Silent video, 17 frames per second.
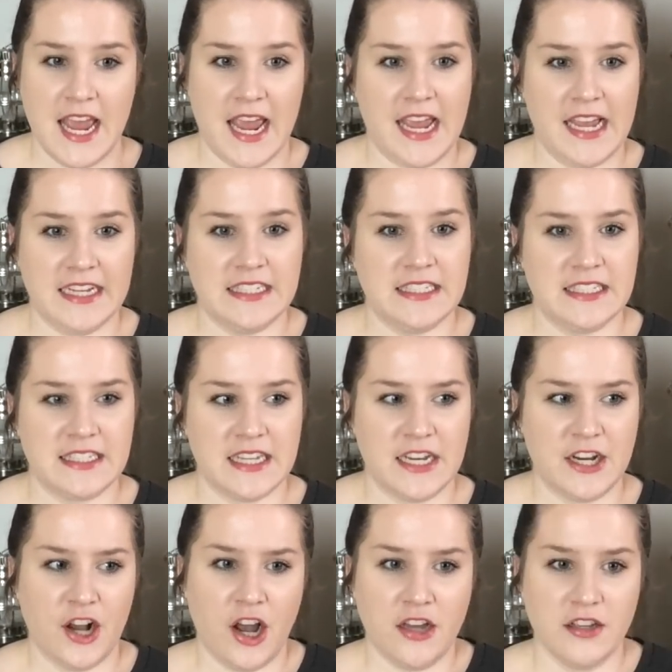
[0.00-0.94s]
And
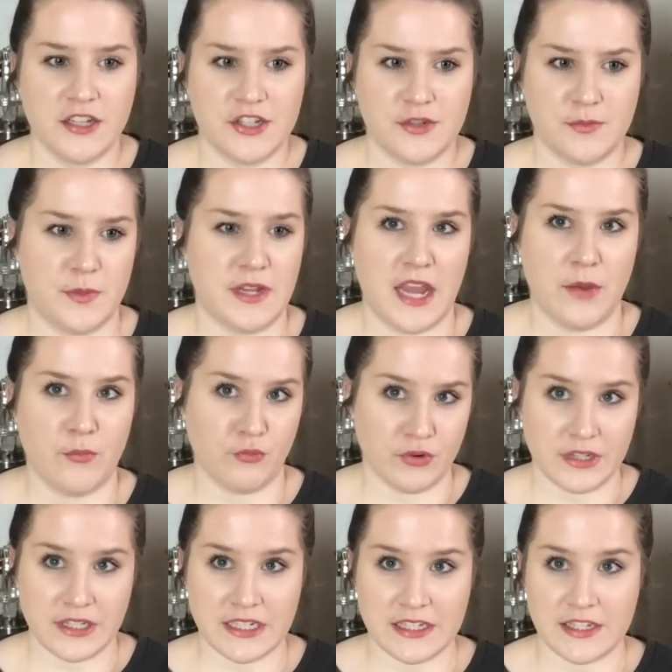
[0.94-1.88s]
in college, it became
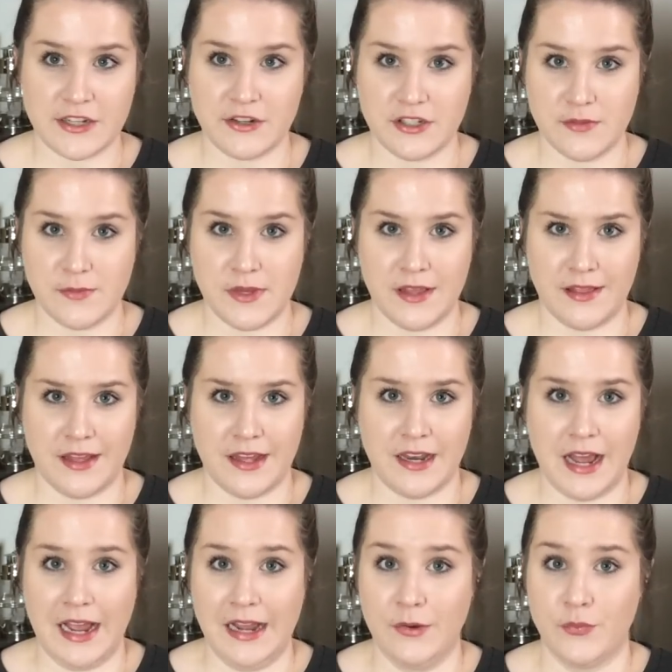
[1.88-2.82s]
really clear to me
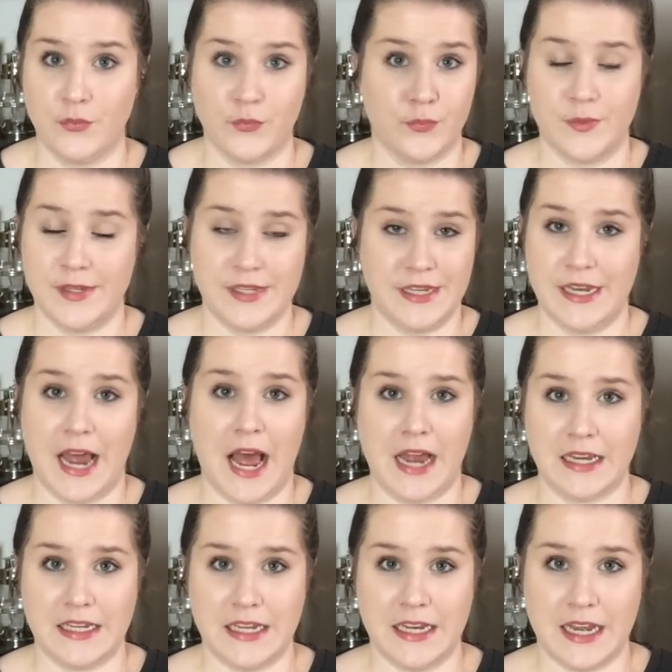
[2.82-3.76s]
that I did
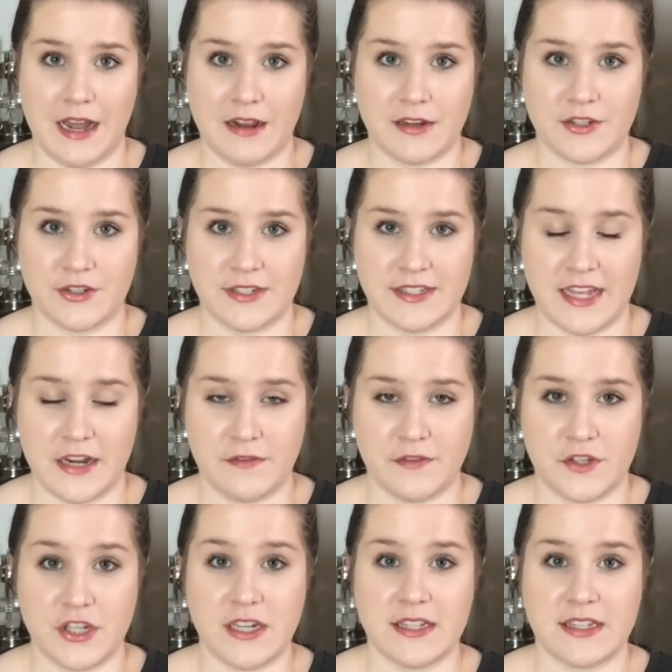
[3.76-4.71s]
not need an extra set
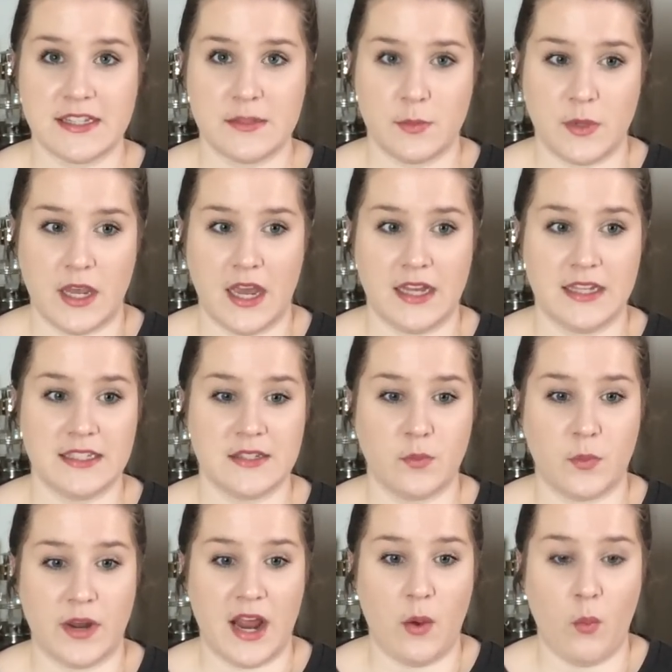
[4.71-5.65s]
of sheets
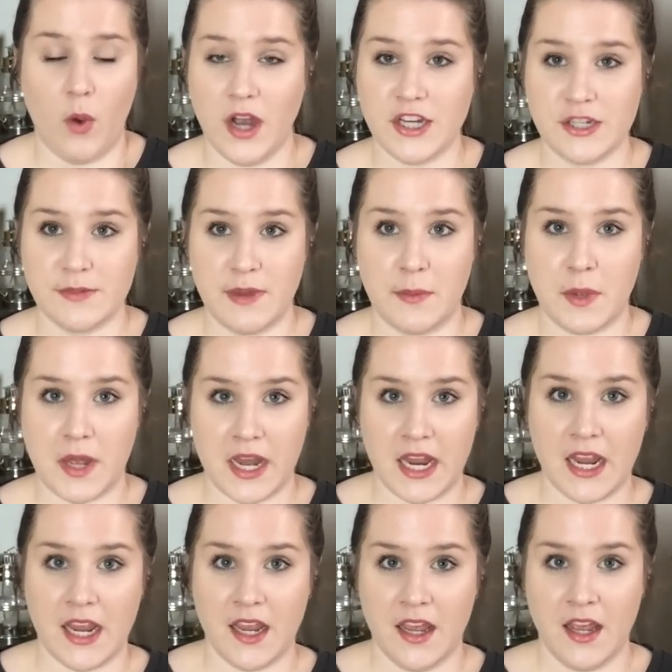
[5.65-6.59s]
because when I washed my
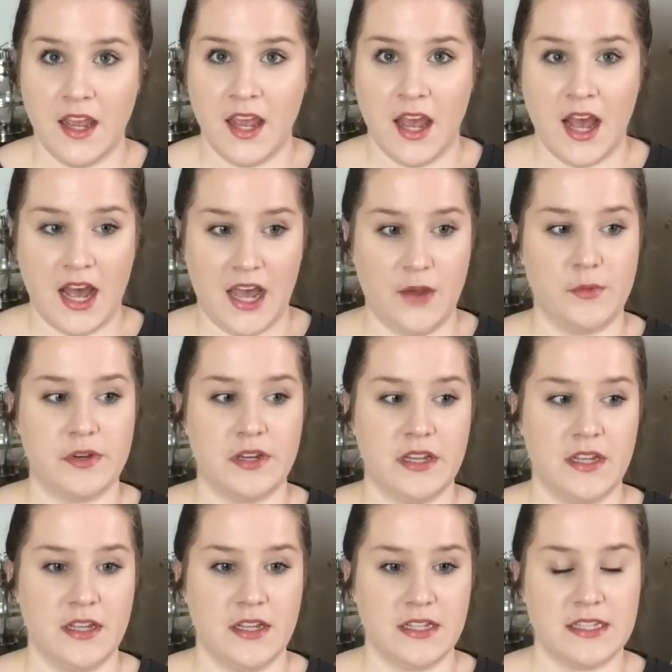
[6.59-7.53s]
bedding, I
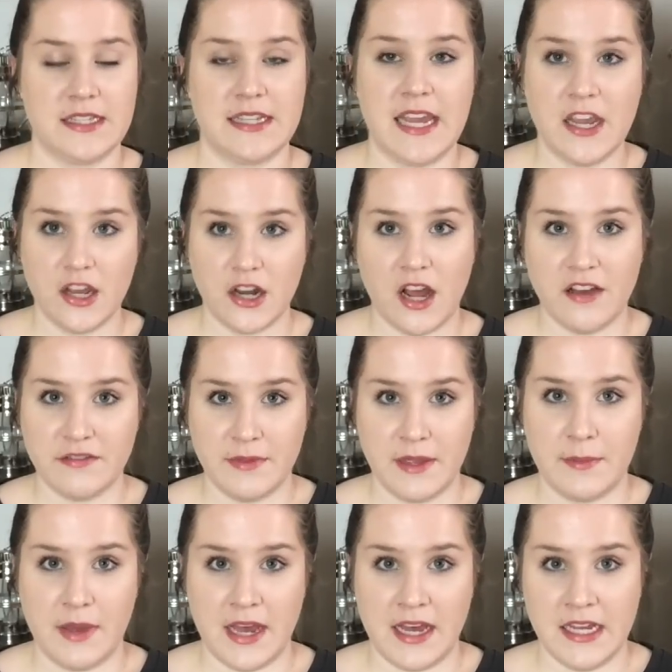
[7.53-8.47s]
would take it off
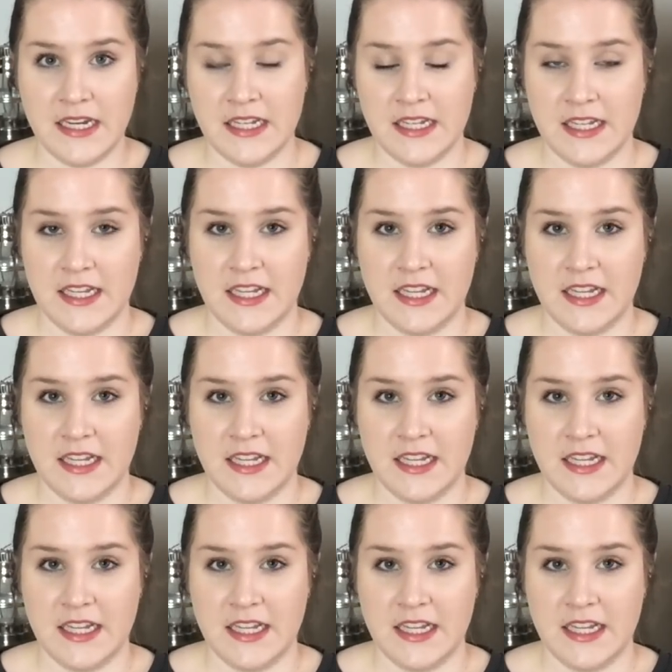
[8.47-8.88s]
my bed,